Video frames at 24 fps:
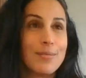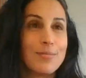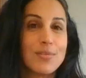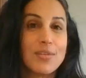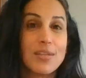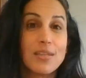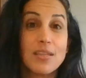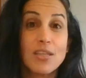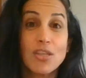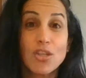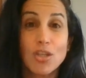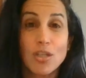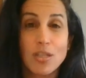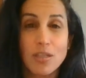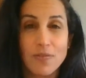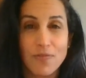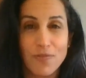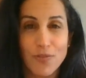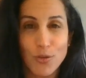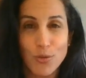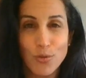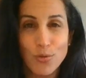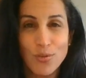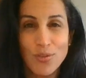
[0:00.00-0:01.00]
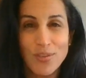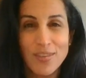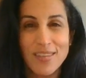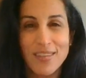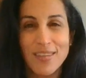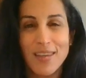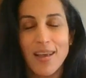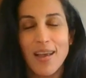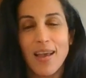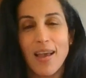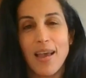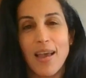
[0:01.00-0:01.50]
delicious foods
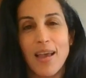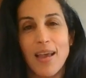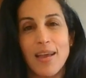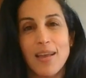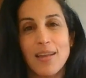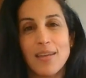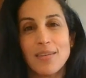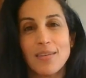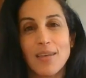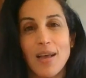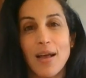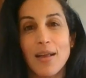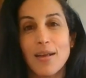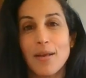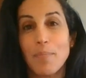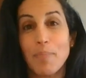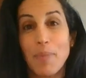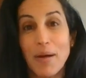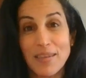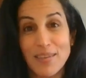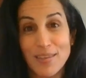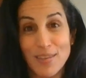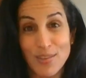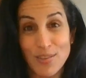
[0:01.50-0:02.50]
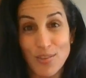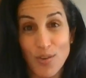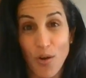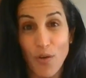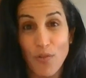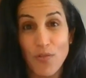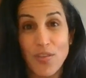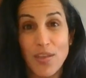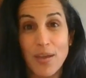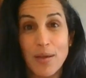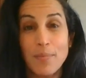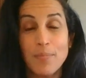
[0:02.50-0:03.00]
and an abundance
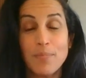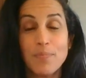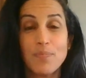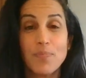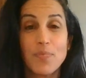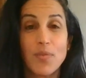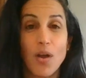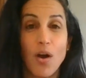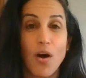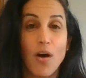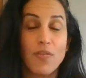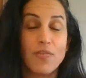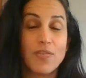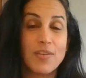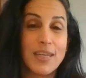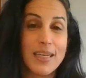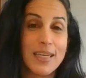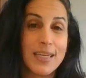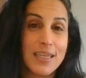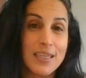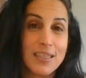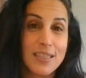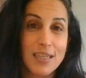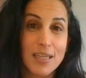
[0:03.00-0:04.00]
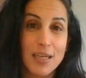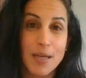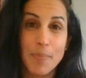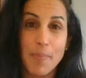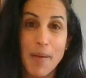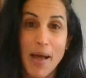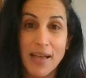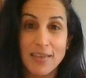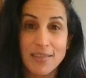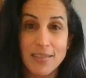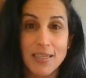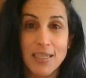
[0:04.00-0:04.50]
of them, often eating to
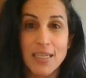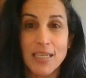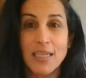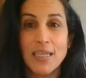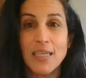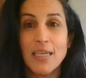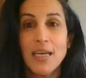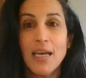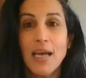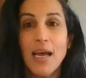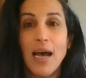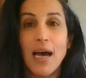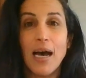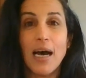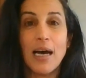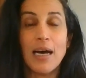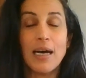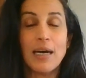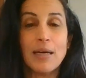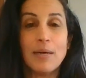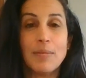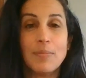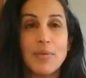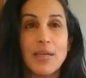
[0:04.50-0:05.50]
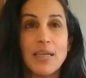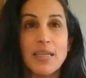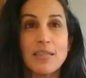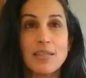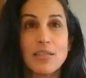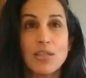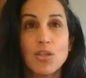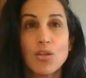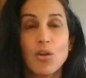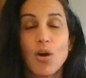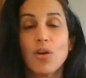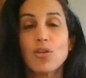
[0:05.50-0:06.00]
capacity. It's
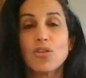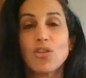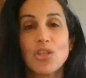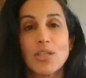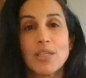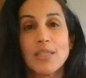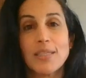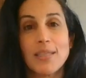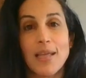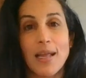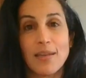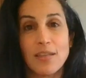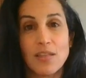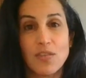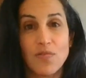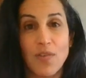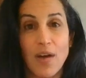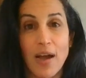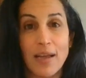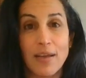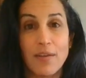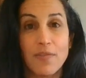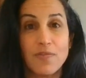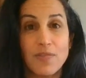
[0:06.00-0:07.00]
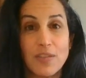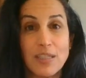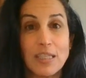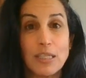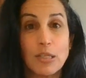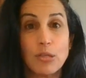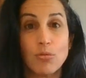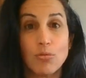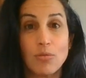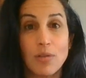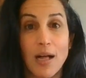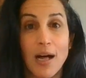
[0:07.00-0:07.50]
not just satisfying a
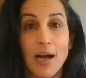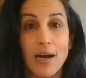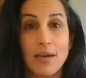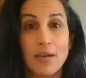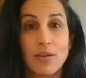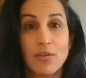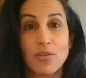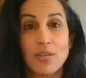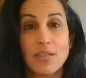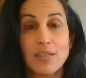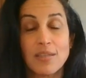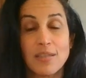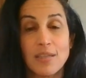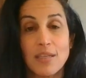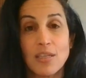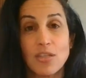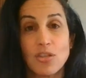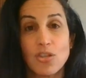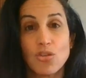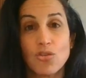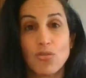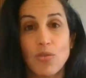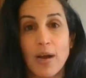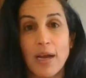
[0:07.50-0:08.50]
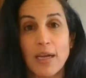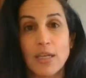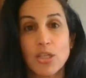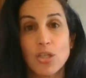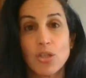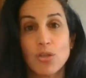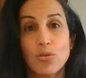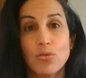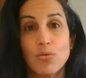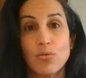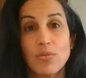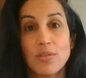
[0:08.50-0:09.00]
physical hunger; it's trying
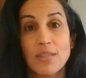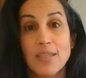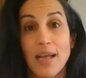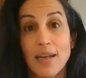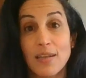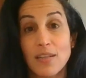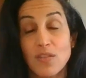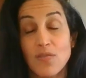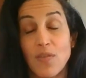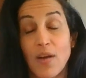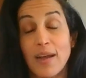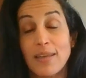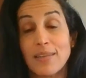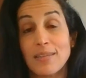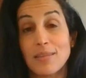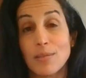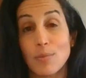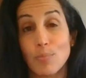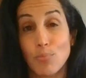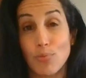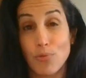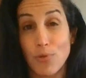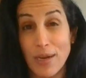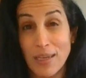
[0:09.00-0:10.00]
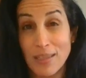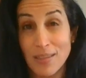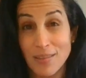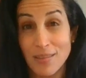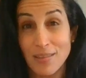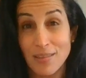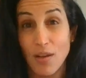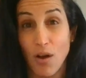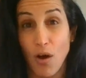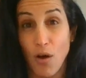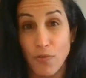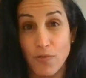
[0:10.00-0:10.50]
to satisfy and
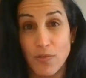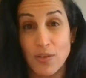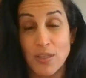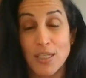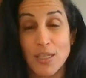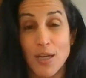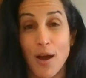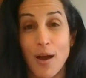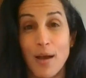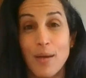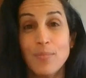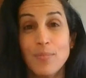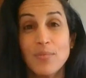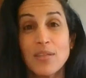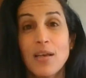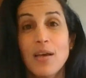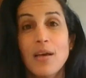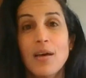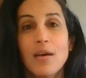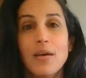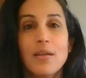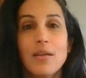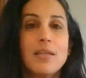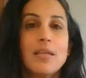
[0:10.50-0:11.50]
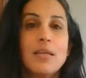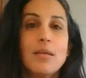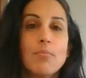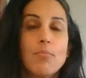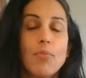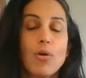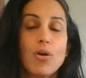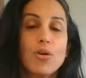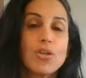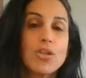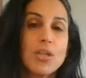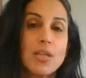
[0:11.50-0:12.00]
suppress, oftentimes, the
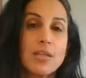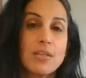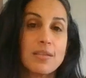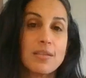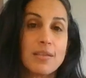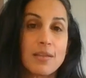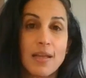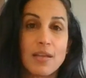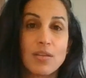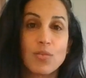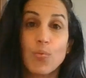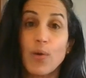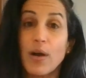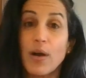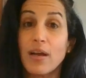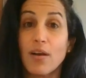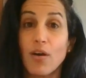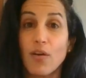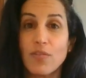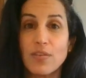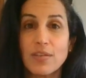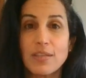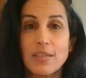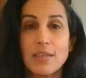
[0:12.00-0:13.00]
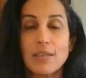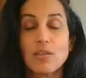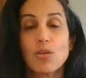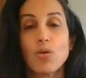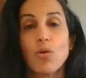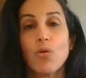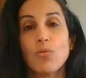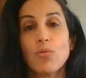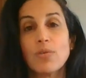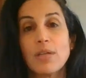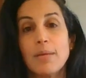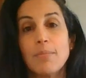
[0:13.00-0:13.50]
emotions, and that's why obviously it's
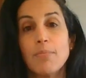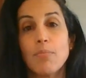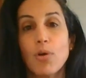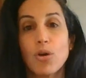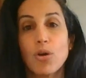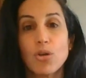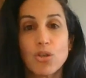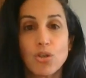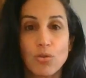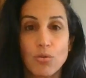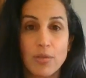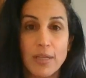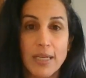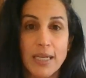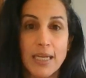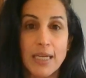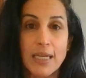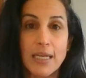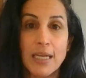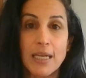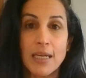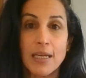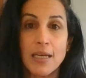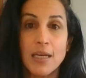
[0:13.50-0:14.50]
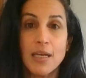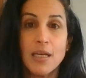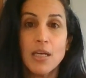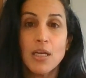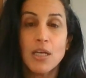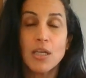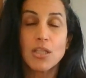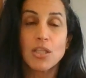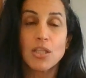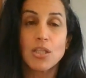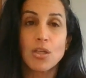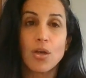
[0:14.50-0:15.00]
called emotional eating.
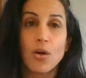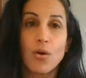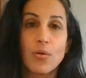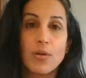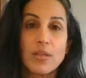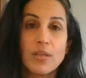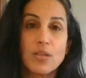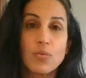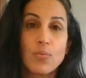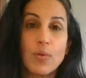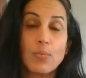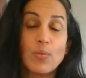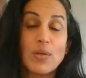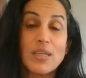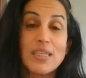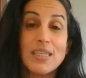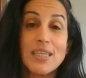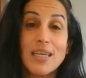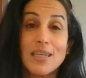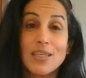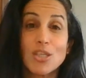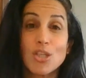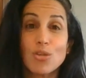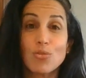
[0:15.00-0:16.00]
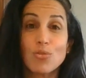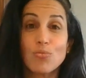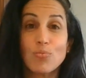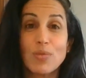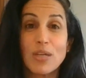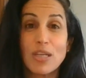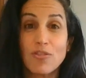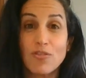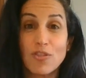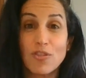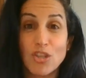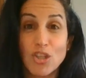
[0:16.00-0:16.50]
So it's when we tend to
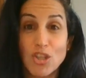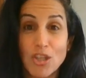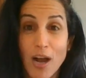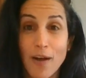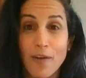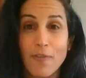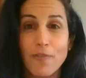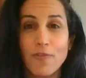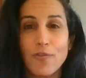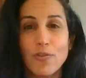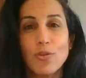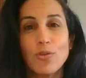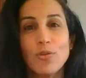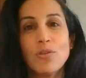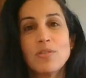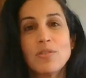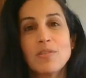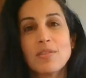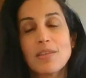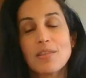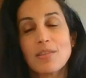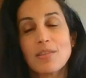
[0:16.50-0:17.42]
reach for junk foods,